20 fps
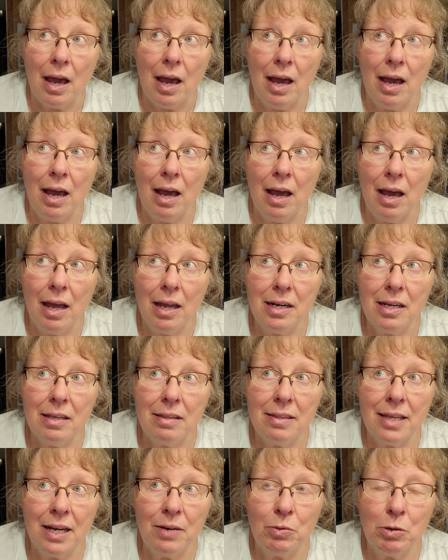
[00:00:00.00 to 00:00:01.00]
and
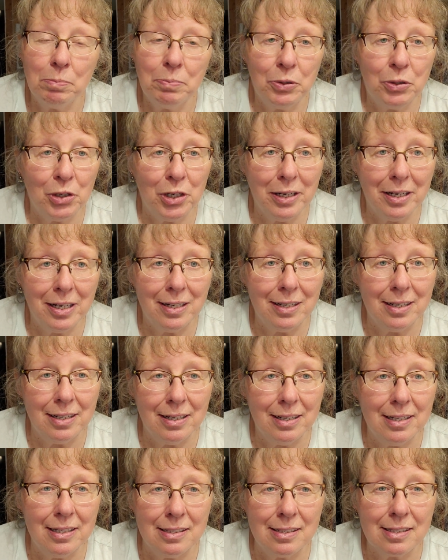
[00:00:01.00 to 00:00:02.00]
they were putting
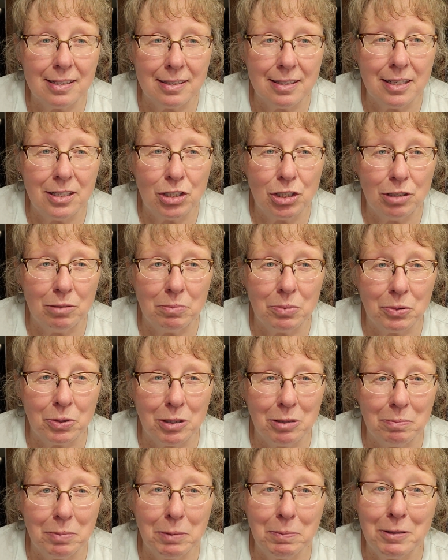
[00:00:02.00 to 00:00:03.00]
in insulation
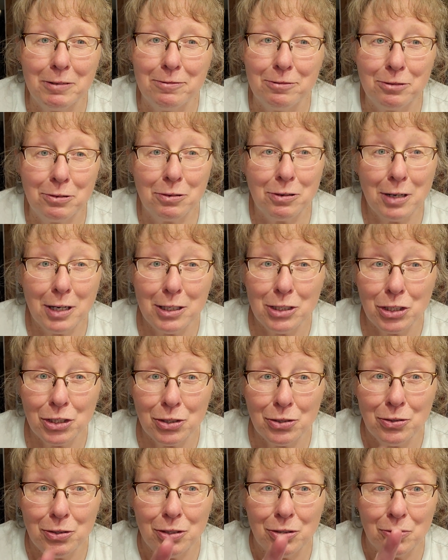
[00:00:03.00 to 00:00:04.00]
board. But before I
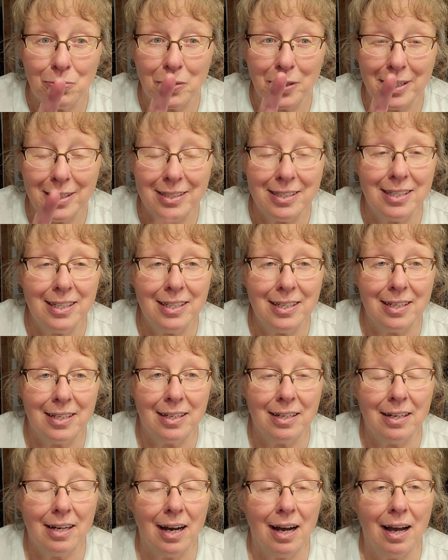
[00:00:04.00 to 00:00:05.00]
show you what I
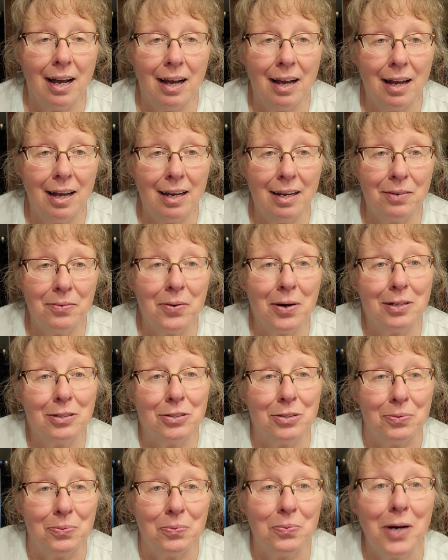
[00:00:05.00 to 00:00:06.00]
did, I
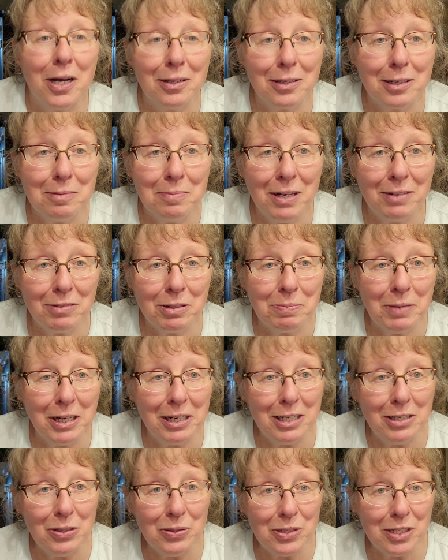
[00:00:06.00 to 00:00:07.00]
want to welcome
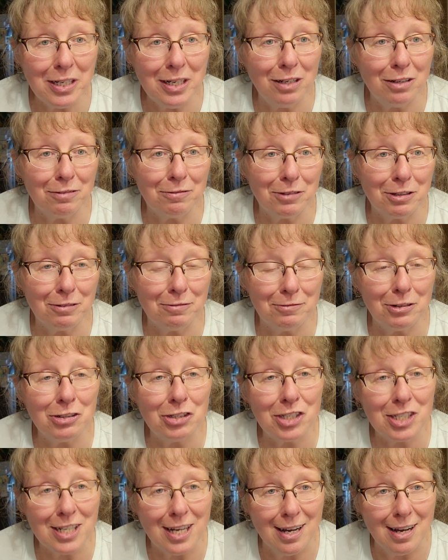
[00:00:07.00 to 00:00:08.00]
everybody who's here for the first